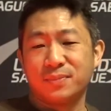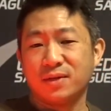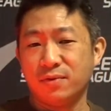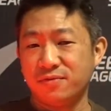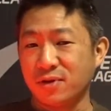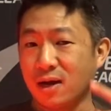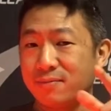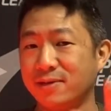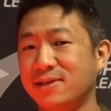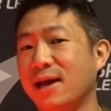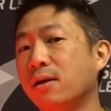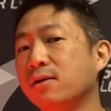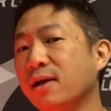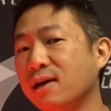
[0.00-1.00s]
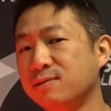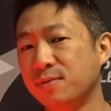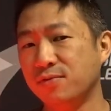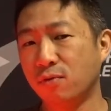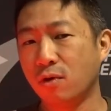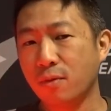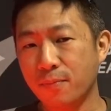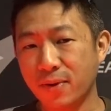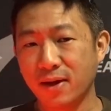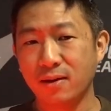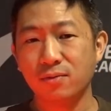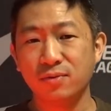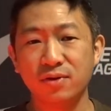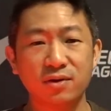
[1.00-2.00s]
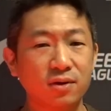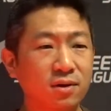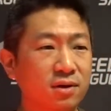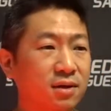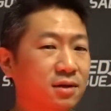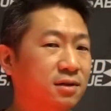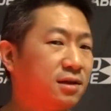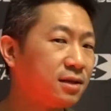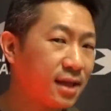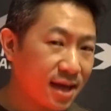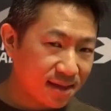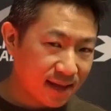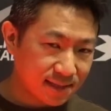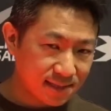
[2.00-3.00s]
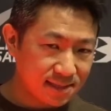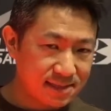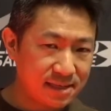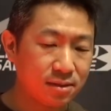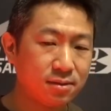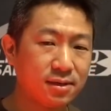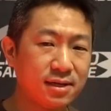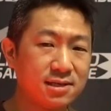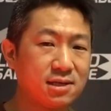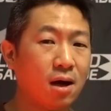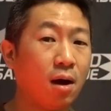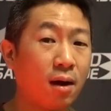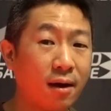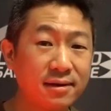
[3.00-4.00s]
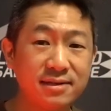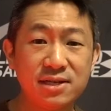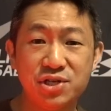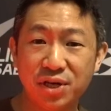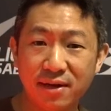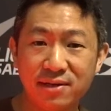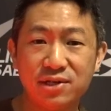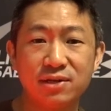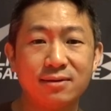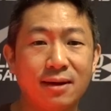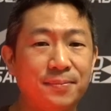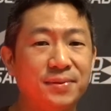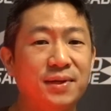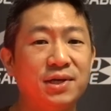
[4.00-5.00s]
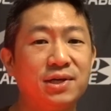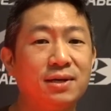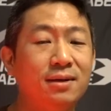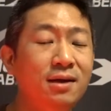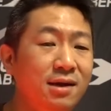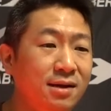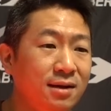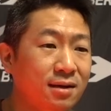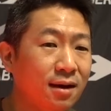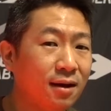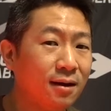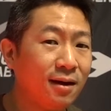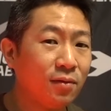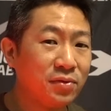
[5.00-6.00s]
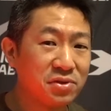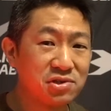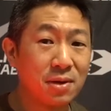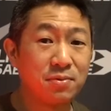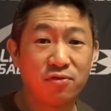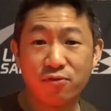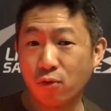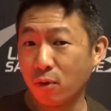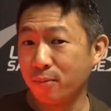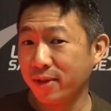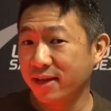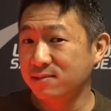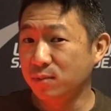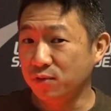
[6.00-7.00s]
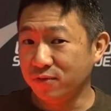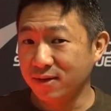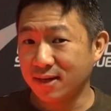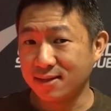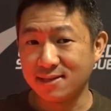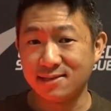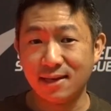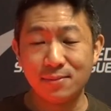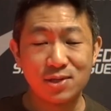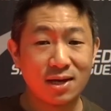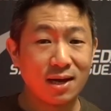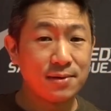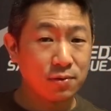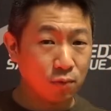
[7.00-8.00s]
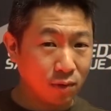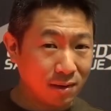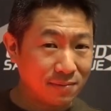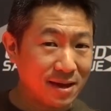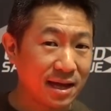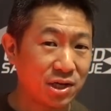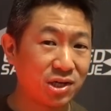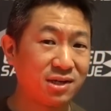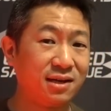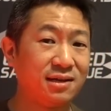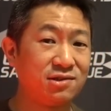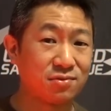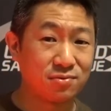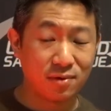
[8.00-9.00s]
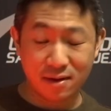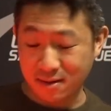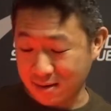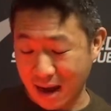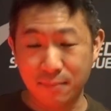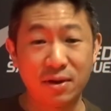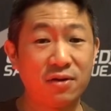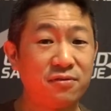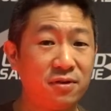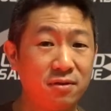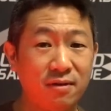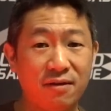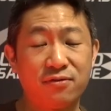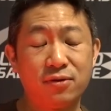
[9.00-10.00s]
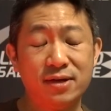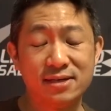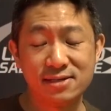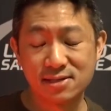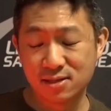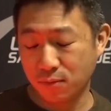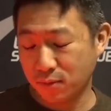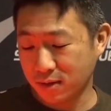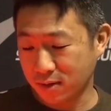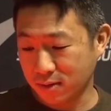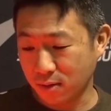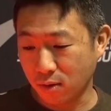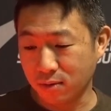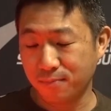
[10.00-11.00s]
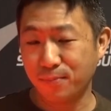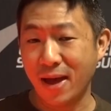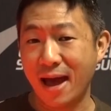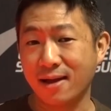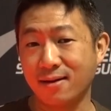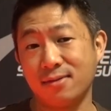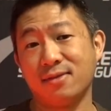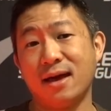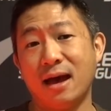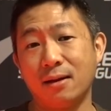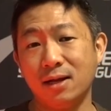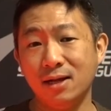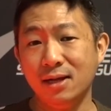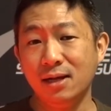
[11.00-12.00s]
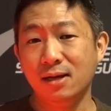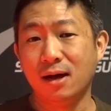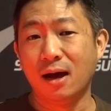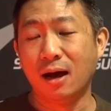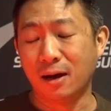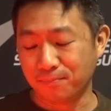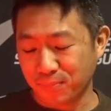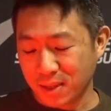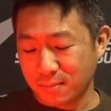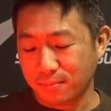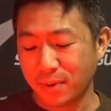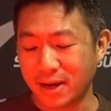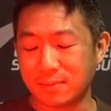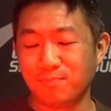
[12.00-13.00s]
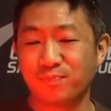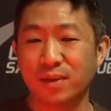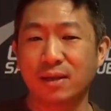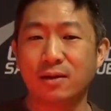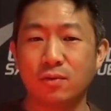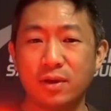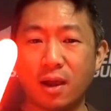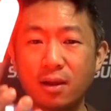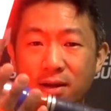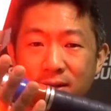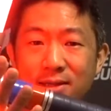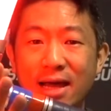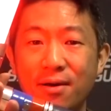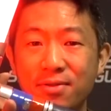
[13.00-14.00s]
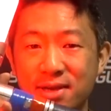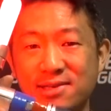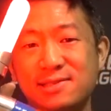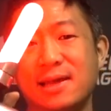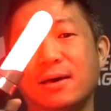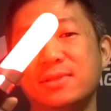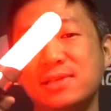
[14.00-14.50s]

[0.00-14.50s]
We've talked about Tano-class before, but we're going to delay that still. It's hard to judge in competition. When there's up to 4 blades moving at the same time in one match, it's a nightmare for the referees, so we're going to hold back on that. But we are going to allow this now.